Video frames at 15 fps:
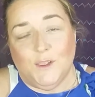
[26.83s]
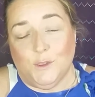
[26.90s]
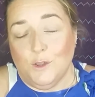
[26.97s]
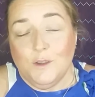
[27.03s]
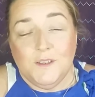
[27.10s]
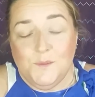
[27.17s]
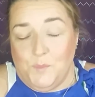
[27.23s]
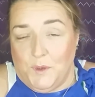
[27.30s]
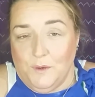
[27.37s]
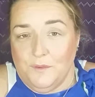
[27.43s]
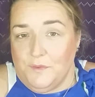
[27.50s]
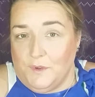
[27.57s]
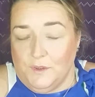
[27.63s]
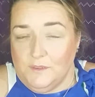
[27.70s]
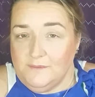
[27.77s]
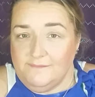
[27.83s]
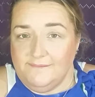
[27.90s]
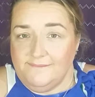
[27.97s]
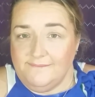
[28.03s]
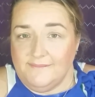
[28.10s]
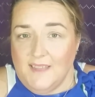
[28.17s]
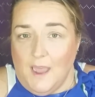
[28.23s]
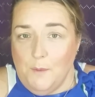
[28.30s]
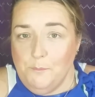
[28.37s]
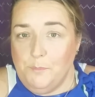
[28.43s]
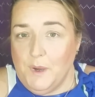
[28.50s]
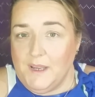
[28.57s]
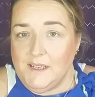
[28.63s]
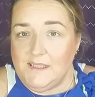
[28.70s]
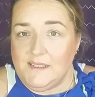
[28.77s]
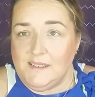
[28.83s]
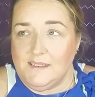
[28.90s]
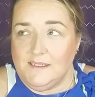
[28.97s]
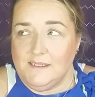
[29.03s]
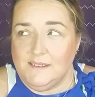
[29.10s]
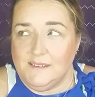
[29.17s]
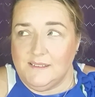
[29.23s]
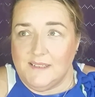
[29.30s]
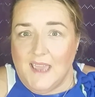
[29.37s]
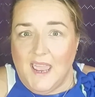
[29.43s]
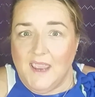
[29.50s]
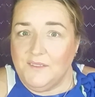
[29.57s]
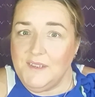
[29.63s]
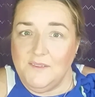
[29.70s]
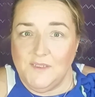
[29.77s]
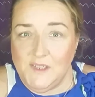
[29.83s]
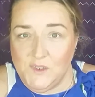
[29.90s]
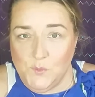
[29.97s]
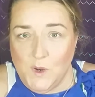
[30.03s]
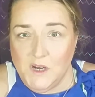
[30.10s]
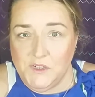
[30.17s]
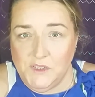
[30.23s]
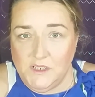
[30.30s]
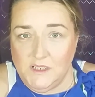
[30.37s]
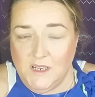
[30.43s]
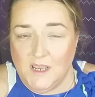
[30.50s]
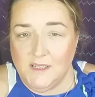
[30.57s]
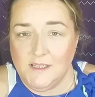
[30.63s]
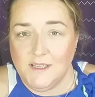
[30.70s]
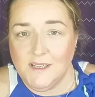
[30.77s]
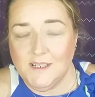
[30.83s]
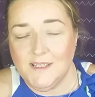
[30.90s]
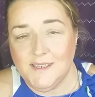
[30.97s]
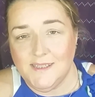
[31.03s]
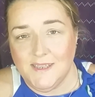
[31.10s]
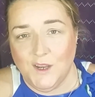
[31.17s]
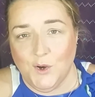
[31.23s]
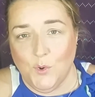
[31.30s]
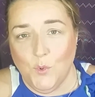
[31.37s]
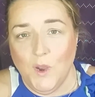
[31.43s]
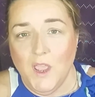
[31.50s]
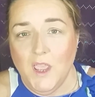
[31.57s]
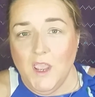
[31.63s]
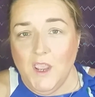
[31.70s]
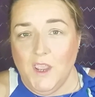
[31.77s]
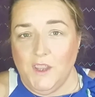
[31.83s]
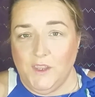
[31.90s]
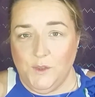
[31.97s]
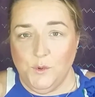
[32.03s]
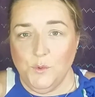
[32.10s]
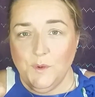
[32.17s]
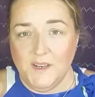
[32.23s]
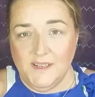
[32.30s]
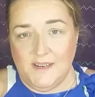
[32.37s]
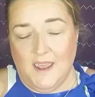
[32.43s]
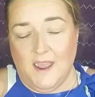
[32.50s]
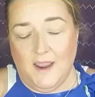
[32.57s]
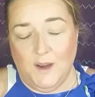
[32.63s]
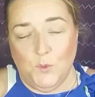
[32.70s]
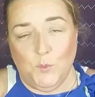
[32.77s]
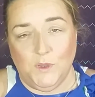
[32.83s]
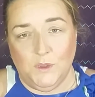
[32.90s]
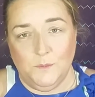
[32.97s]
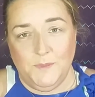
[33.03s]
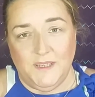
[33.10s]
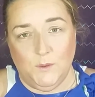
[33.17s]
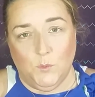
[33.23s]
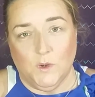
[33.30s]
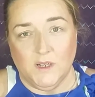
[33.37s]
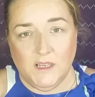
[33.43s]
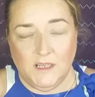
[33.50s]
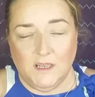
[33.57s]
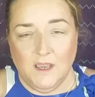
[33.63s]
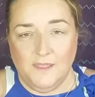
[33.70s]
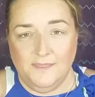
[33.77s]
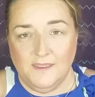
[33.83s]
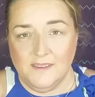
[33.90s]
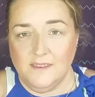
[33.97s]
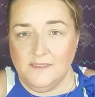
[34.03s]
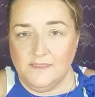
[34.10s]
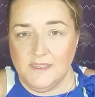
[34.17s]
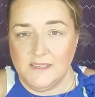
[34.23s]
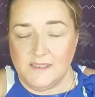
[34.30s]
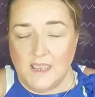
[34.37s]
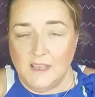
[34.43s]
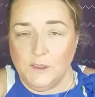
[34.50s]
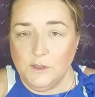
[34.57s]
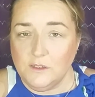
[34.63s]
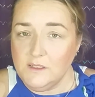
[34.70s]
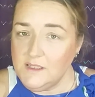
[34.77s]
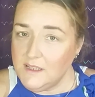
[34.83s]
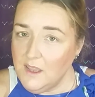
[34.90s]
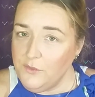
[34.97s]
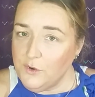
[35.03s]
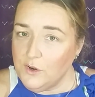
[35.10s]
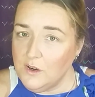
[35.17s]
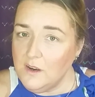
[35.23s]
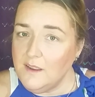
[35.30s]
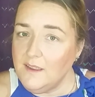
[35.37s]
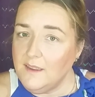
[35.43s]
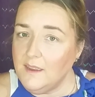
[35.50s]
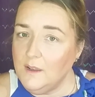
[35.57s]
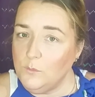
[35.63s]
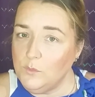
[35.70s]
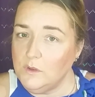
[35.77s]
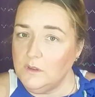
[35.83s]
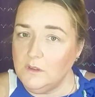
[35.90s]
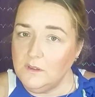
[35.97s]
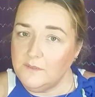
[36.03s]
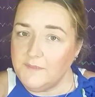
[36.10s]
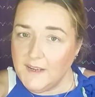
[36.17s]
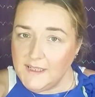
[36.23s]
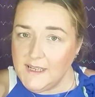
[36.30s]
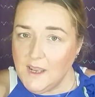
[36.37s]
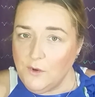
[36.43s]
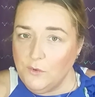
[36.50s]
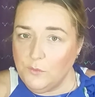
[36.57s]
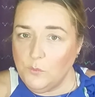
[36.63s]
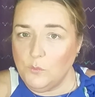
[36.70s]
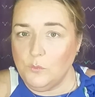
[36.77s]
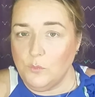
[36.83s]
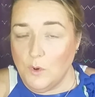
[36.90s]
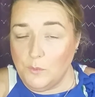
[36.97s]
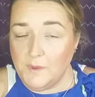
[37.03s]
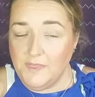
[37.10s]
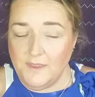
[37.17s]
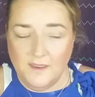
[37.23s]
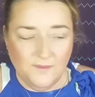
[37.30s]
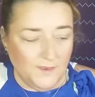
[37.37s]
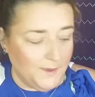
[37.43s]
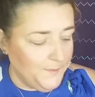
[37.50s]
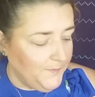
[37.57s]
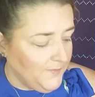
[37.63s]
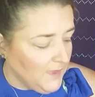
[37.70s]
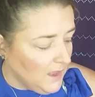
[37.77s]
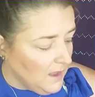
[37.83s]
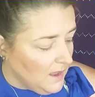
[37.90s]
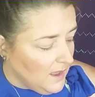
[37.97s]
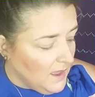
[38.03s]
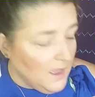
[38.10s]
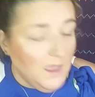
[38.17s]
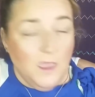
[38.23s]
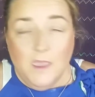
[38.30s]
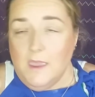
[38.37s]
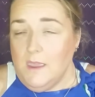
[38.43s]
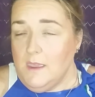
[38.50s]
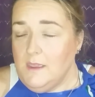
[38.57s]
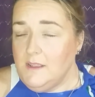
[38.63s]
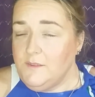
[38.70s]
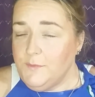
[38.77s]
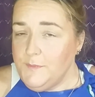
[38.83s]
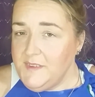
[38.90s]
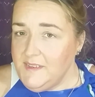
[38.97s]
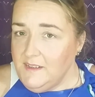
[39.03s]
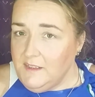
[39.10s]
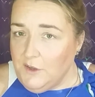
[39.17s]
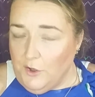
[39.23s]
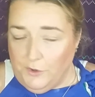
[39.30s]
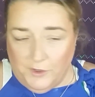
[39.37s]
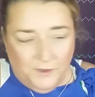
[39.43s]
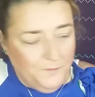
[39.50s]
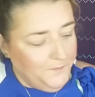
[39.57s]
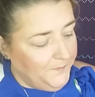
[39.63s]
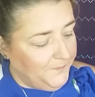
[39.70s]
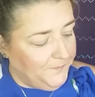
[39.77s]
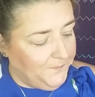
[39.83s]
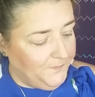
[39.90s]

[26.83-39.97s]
looks beautiful, but I haven't even swatched it yet. So you and I will be working on this eye look together, and we'll find out what we think of it. It's from City Color,